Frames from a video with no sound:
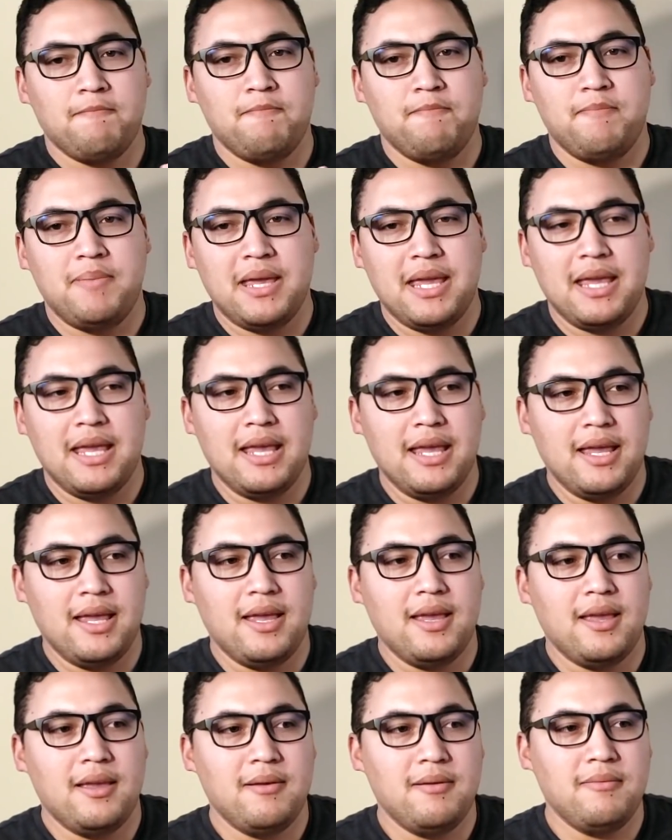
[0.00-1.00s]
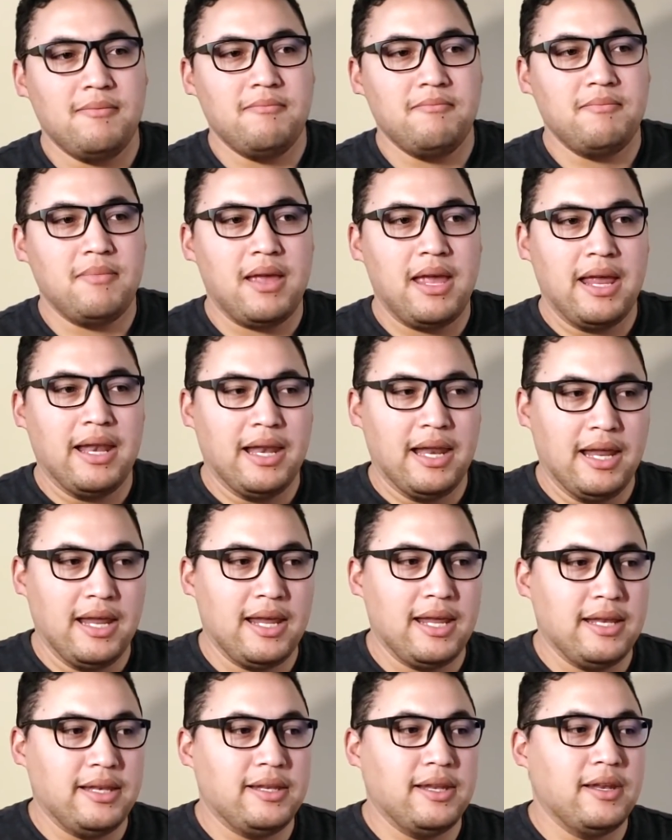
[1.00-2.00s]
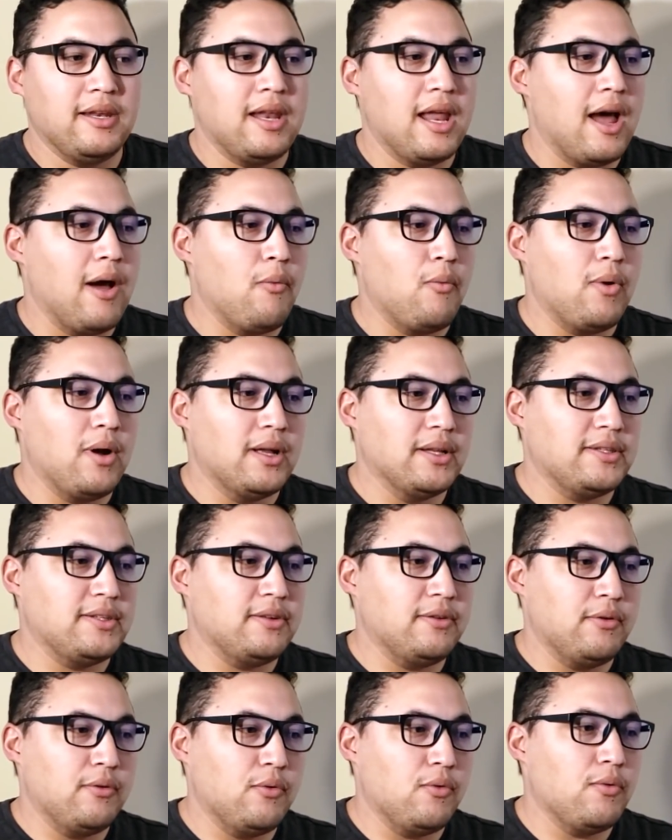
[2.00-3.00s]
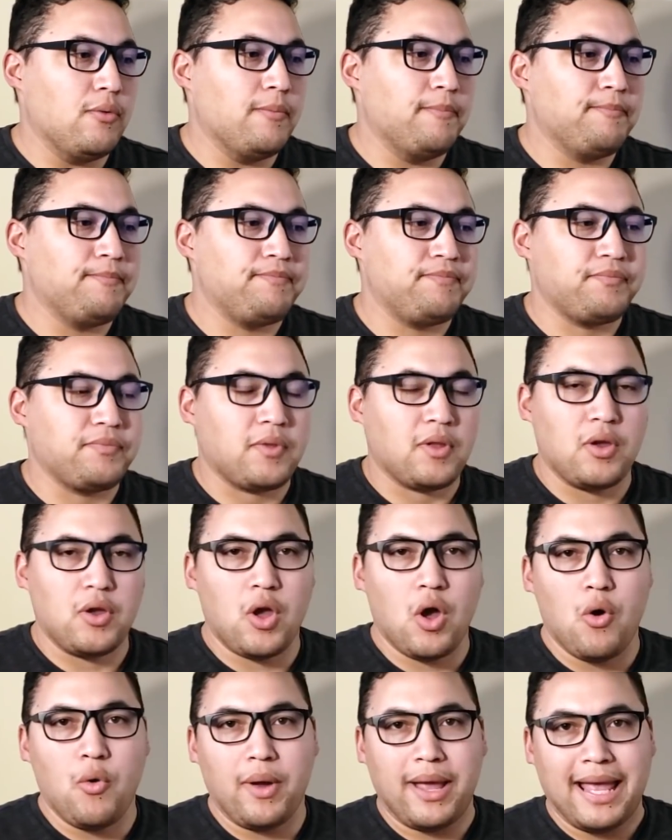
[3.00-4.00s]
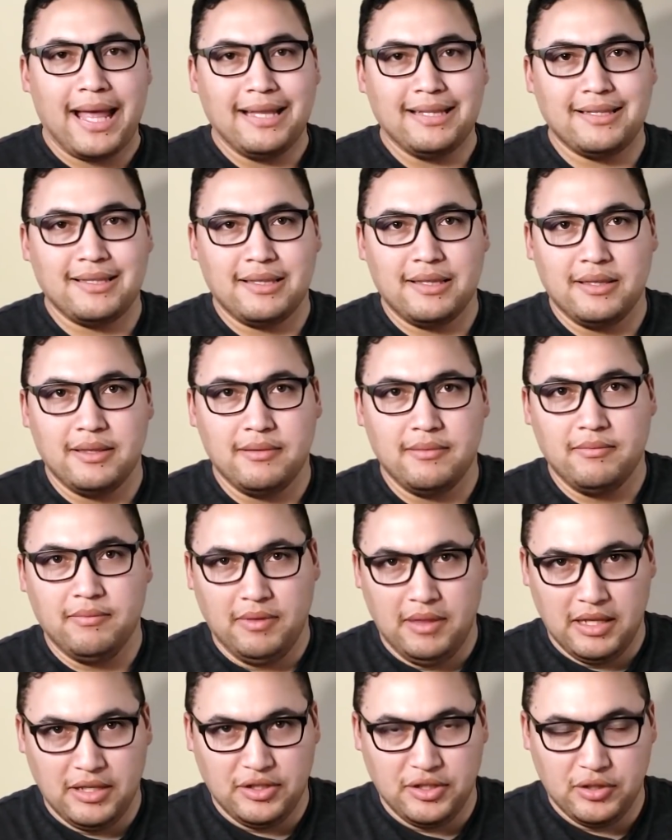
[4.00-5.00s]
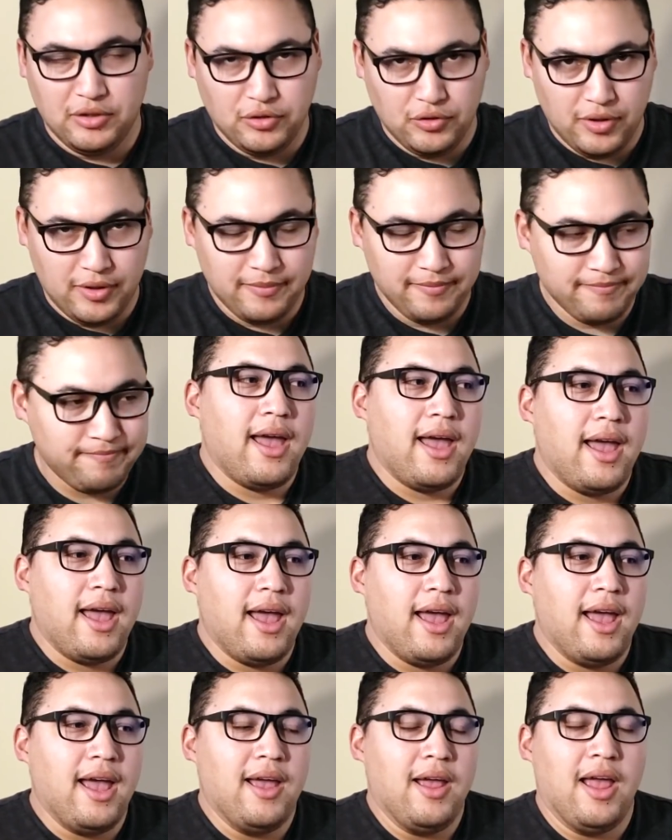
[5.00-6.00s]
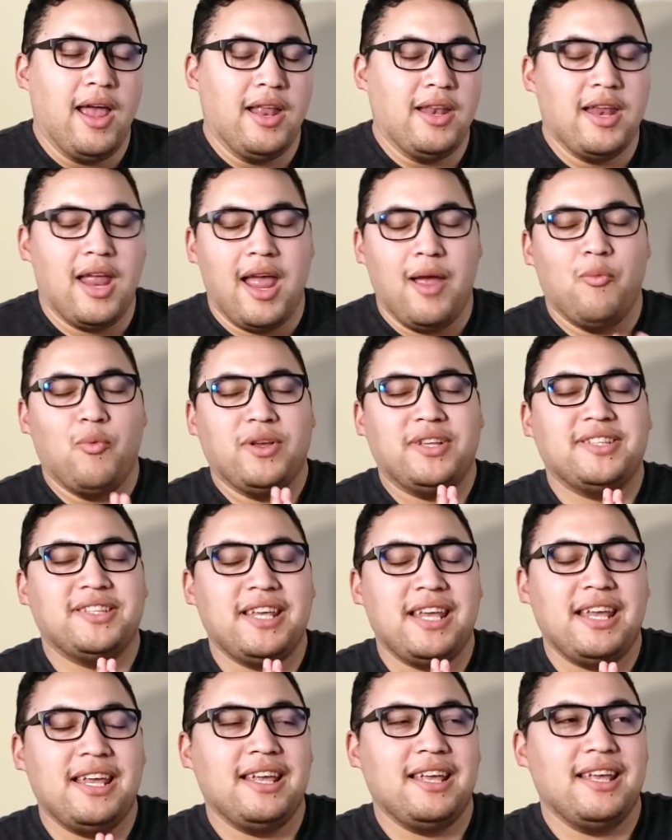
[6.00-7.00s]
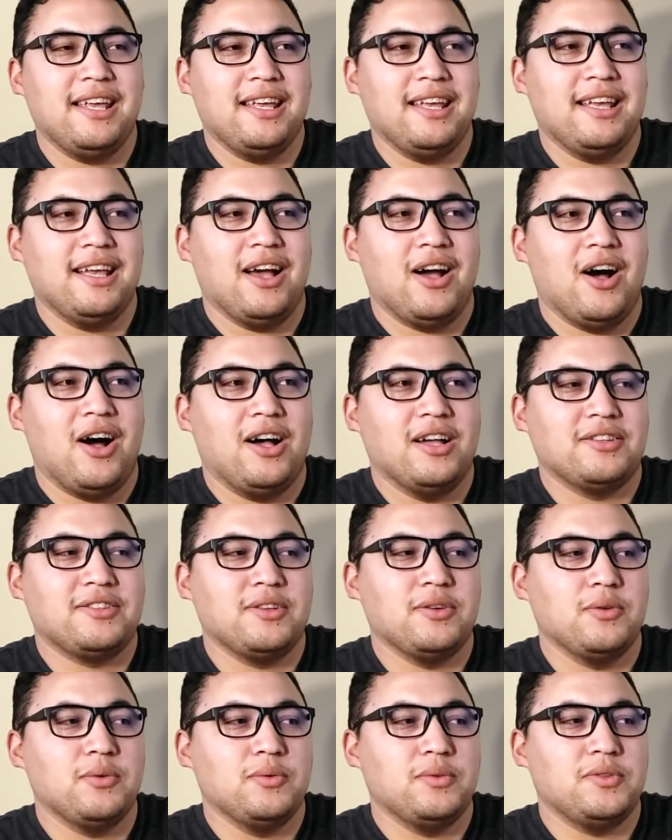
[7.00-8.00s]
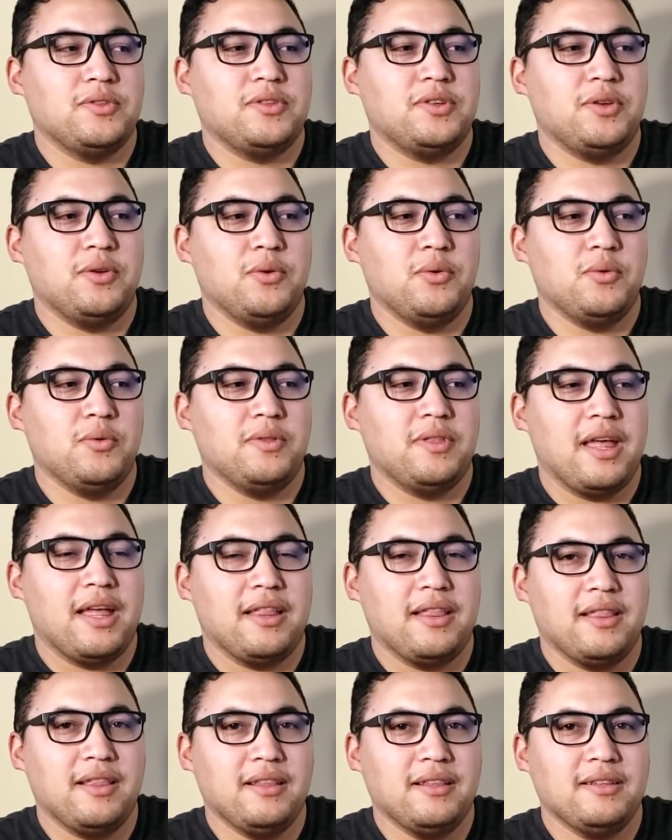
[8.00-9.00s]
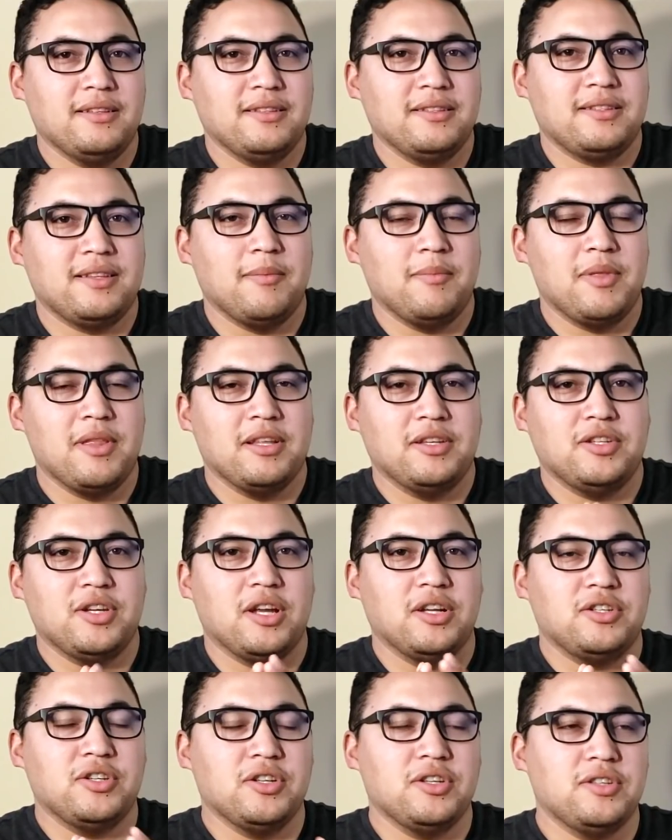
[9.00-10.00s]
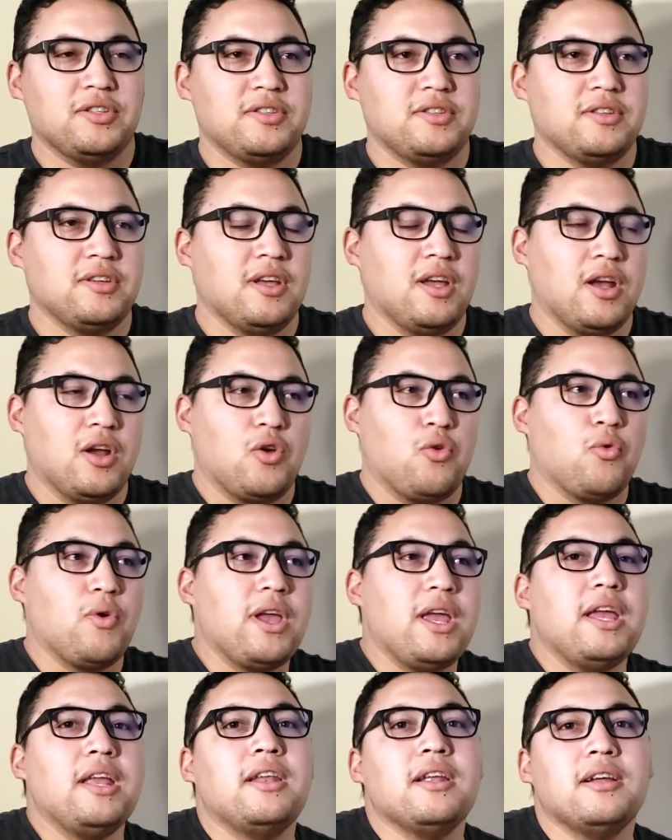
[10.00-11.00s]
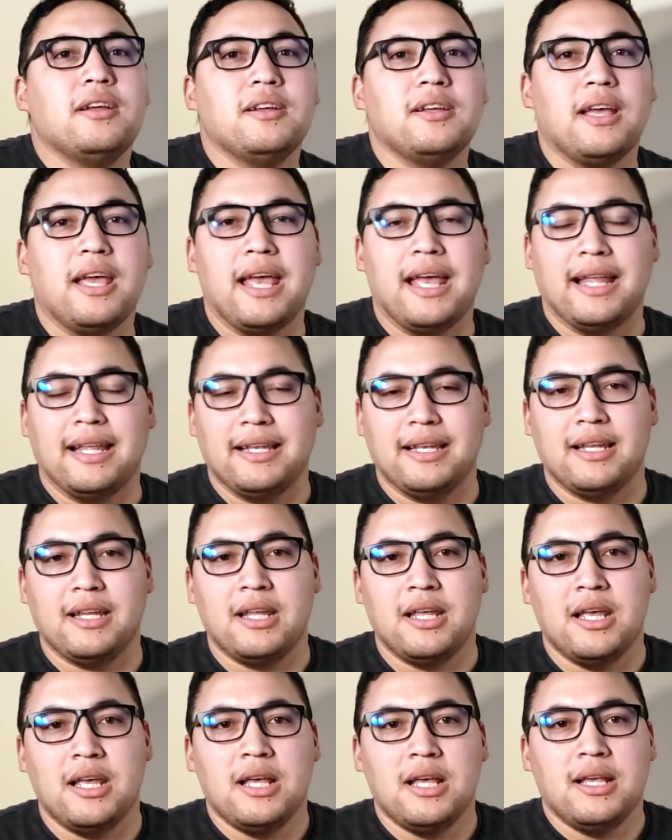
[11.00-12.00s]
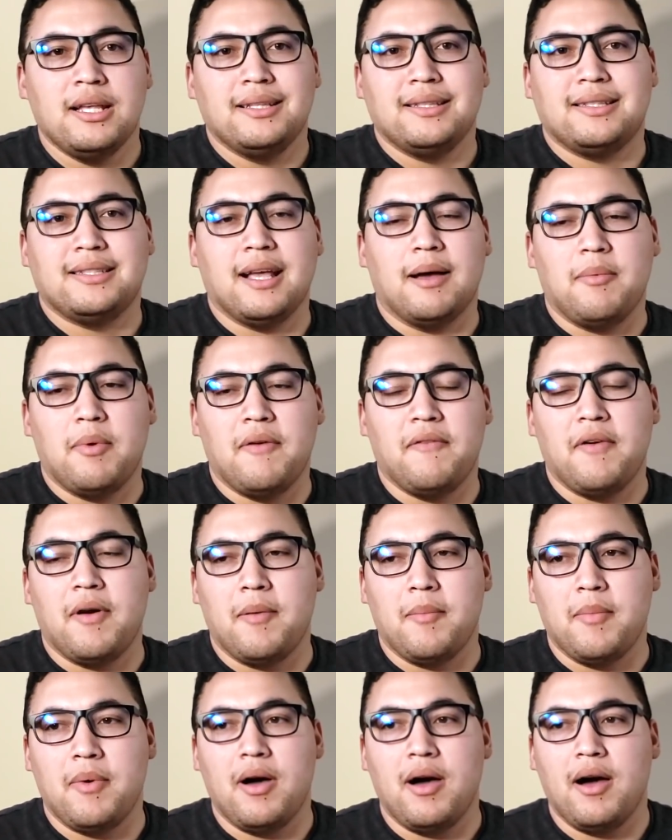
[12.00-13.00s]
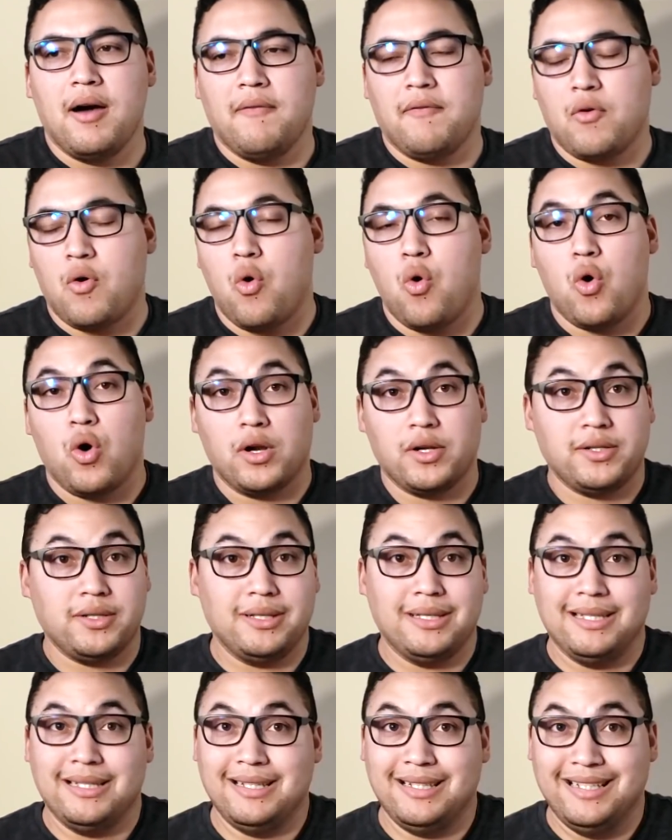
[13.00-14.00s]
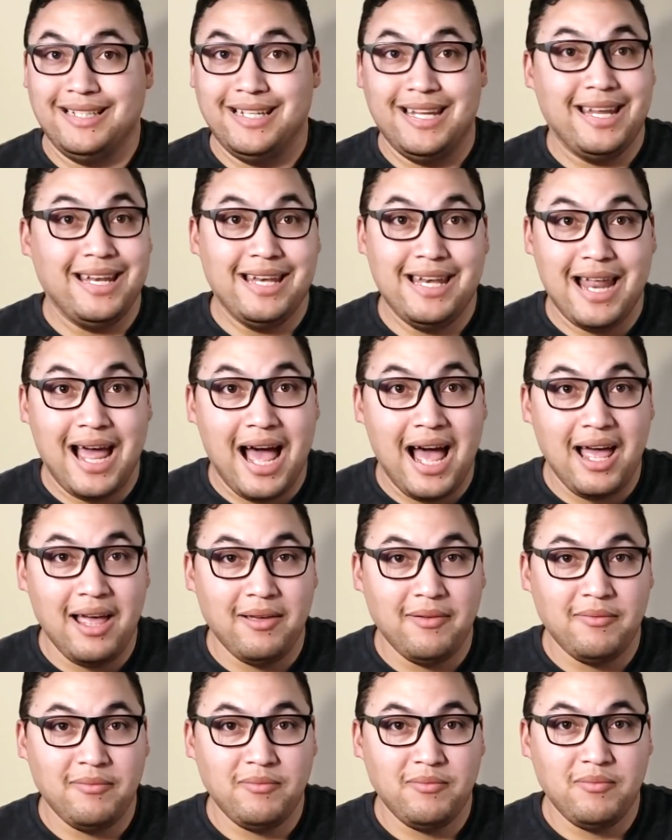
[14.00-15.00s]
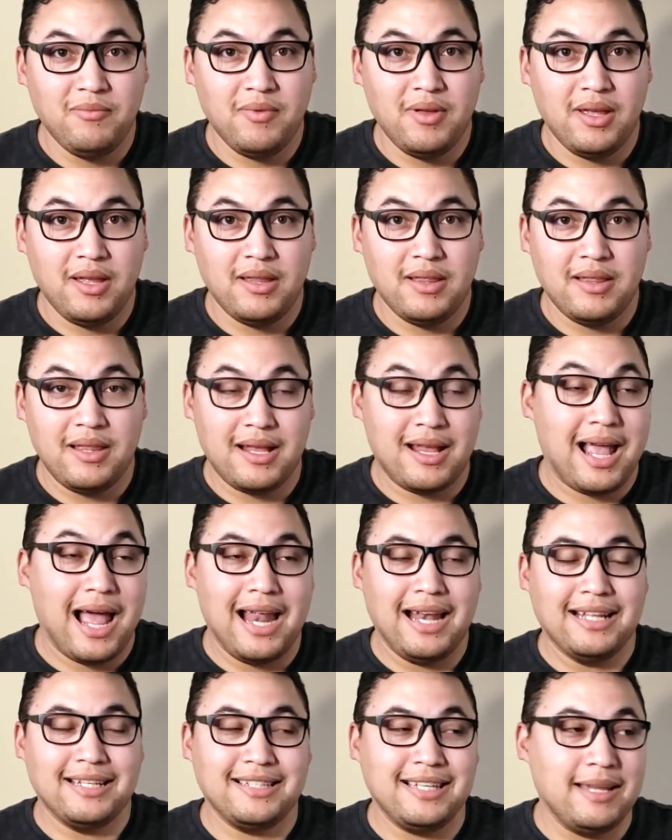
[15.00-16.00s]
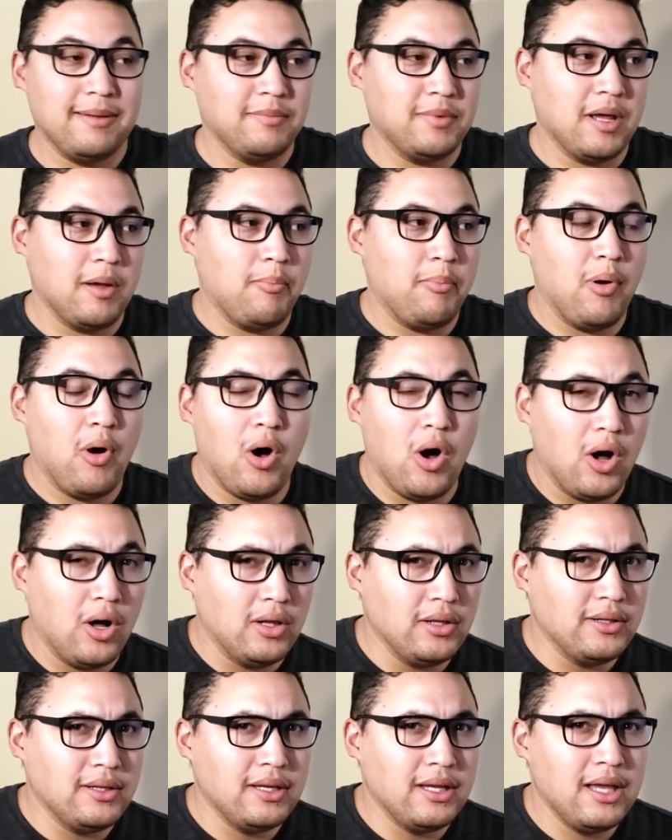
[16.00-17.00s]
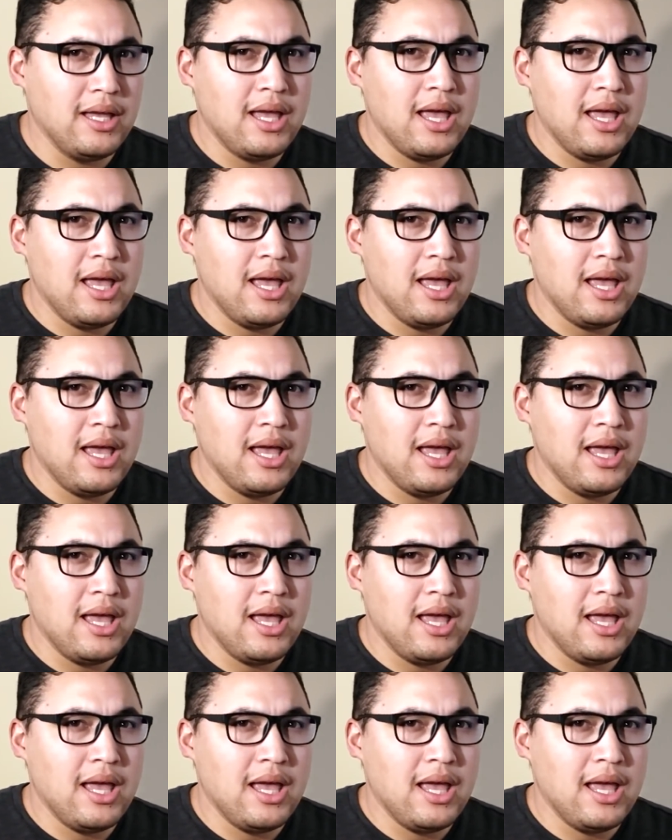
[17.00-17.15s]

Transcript: be in it. He did not want to go against the children. And we see also, too, that some of the judges agreed and some of them, of course, did not. They kind of seemed appalled.